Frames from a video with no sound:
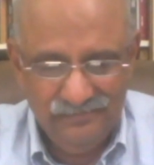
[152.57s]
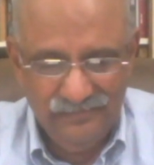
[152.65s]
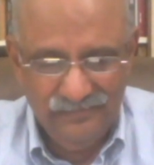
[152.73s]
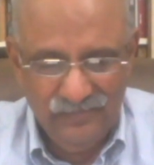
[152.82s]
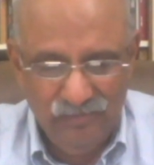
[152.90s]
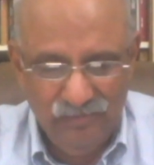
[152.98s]

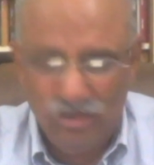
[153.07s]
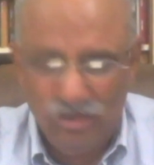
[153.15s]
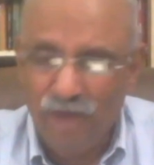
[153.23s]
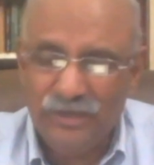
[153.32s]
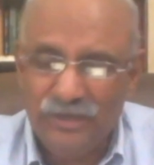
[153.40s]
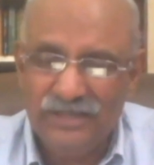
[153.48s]
We
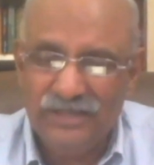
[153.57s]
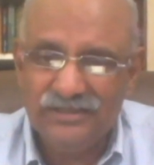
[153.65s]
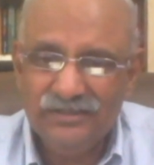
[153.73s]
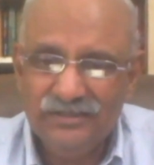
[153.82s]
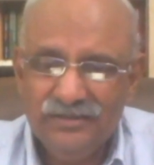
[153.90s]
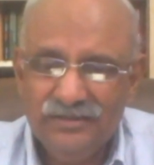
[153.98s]
adopted
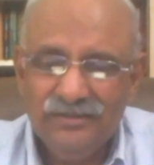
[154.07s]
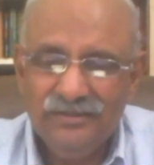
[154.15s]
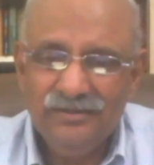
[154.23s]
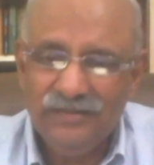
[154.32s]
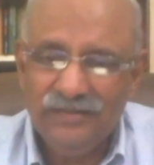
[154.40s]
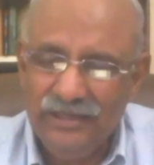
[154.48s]

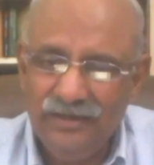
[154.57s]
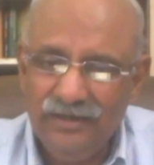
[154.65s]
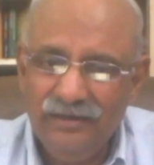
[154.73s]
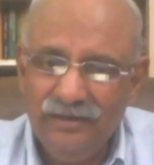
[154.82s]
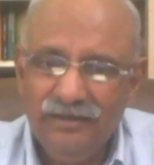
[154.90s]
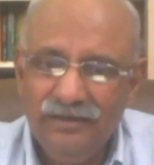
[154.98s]
the
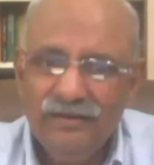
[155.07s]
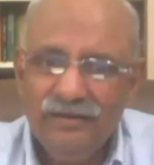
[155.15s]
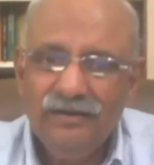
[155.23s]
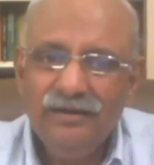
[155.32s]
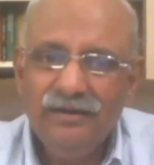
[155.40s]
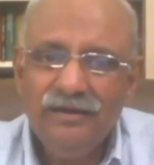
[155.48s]

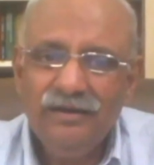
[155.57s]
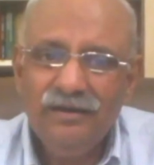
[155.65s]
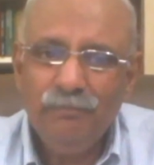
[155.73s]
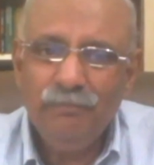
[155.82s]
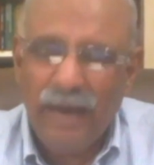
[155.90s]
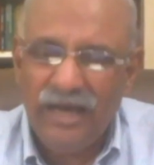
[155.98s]

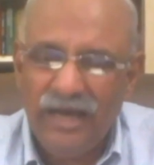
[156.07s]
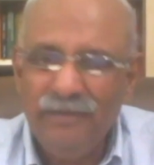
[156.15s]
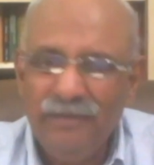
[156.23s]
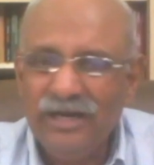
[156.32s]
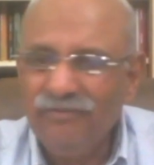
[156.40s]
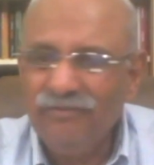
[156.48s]

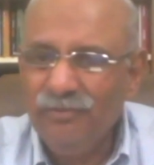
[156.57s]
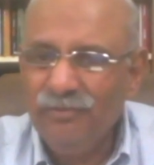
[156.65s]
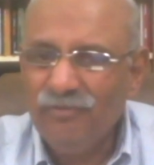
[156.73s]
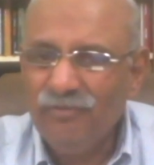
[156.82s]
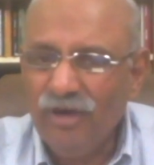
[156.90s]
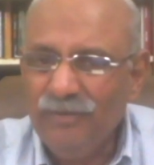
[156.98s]
parliamentary form of
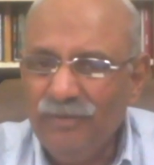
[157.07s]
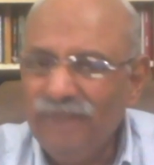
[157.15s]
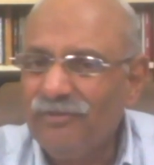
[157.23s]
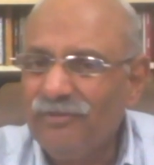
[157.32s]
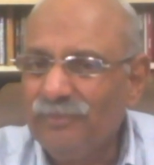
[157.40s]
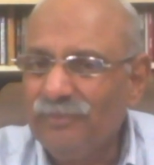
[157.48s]
government from
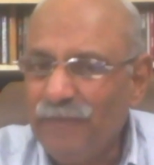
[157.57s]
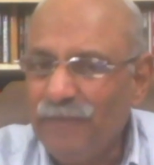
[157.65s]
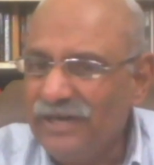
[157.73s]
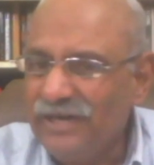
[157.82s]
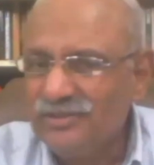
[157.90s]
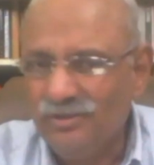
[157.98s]
the British
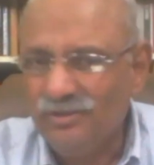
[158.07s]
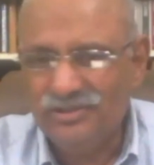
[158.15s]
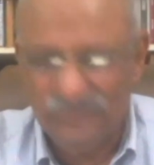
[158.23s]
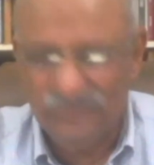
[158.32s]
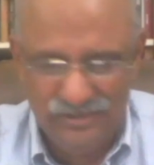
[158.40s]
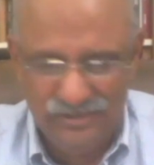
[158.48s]

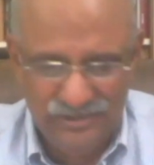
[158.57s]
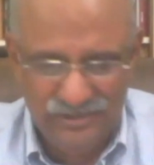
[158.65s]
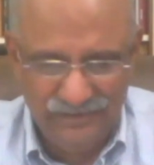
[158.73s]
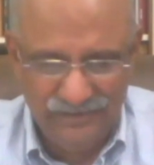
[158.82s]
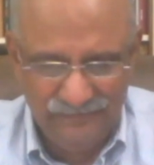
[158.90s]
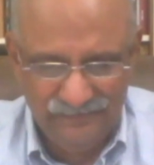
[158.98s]
Constitution
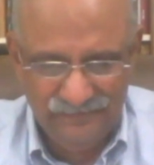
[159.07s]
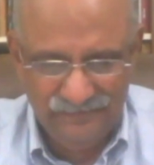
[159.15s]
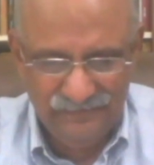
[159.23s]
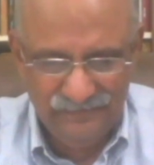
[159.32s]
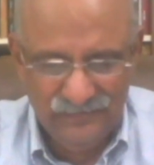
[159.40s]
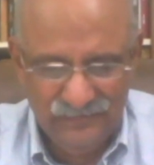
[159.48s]

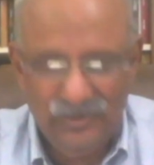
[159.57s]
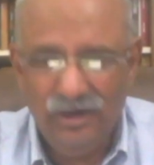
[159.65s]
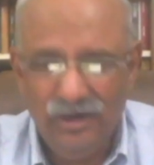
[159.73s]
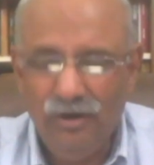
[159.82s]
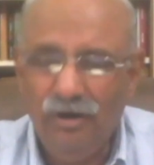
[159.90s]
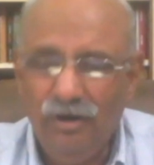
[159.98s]

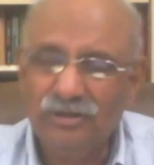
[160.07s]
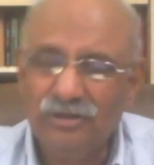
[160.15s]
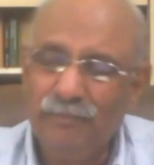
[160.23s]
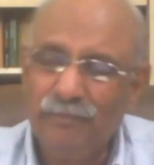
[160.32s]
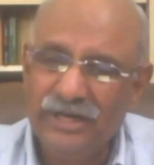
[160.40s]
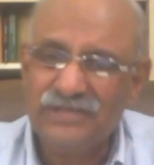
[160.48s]
or the
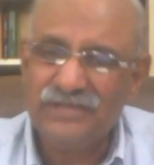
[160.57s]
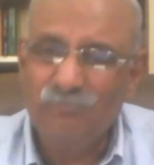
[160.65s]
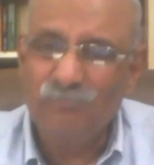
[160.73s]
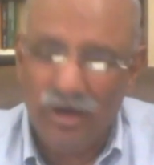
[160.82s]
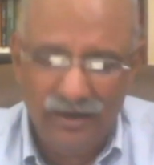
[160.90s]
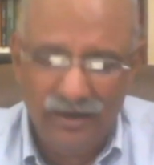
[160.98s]
British
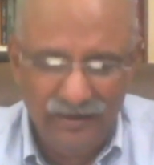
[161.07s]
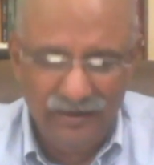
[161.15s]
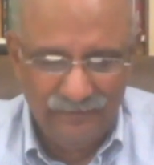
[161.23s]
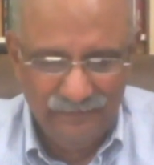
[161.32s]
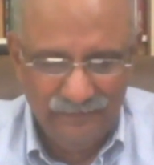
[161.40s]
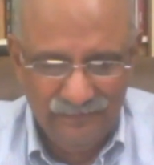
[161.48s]
model.
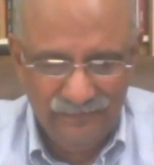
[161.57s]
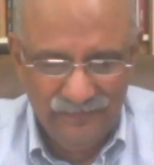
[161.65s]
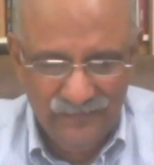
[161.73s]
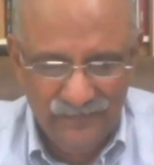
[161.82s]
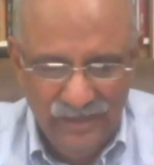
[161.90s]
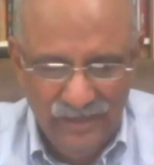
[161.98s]

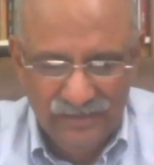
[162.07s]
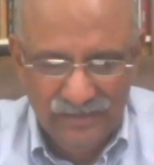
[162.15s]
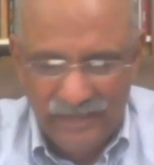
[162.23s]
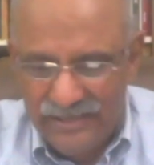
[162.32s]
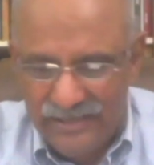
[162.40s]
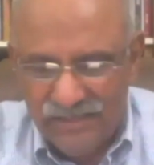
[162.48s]
The
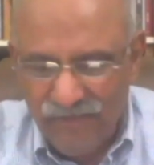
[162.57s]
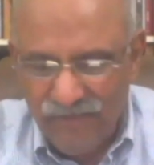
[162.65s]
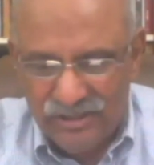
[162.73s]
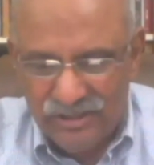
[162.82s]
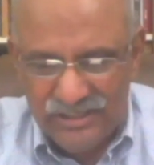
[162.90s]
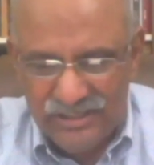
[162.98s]
reason for
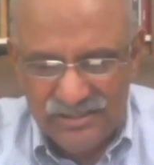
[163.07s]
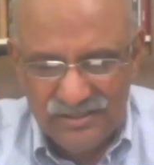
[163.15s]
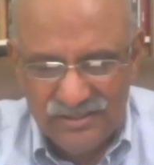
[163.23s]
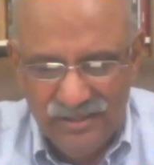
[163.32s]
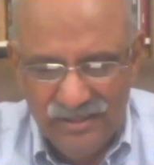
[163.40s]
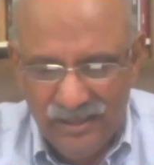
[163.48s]
this
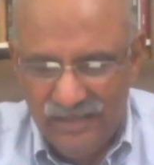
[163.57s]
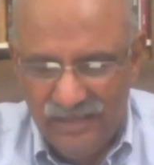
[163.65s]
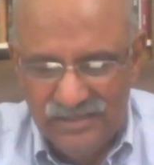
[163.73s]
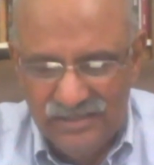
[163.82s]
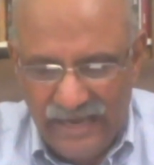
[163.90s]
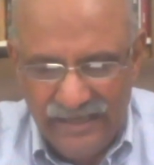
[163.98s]
is
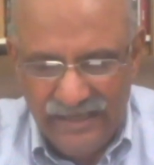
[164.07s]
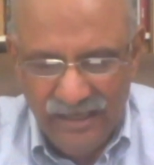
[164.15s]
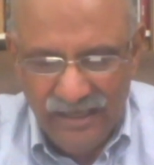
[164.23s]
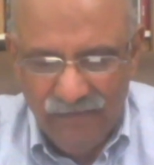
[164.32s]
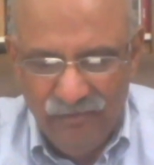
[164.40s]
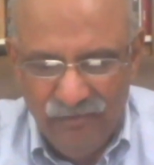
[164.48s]
that
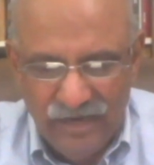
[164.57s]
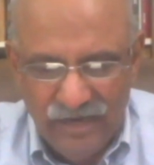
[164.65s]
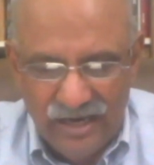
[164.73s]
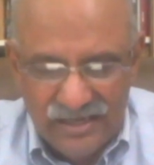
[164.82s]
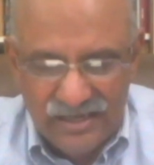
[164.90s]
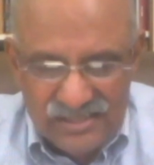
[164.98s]
we were
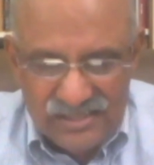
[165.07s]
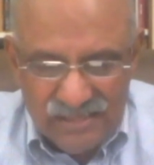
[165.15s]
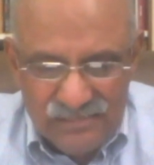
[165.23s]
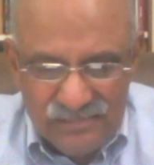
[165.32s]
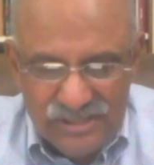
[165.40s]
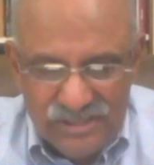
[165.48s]
accustomed
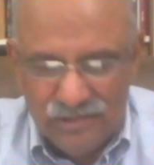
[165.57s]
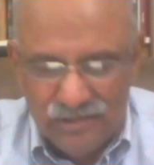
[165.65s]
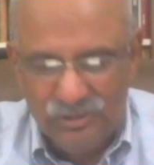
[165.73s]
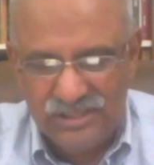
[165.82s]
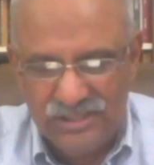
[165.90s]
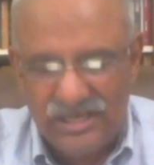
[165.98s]
to this
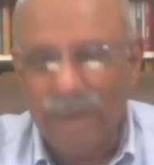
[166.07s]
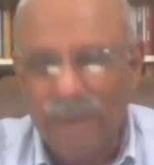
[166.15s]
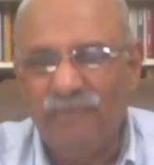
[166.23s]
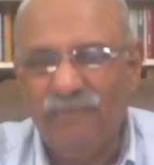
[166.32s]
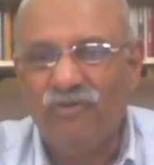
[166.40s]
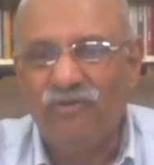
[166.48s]
type of
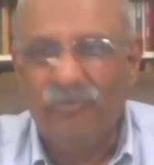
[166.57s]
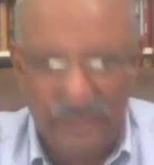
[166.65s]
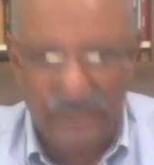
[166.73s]
government.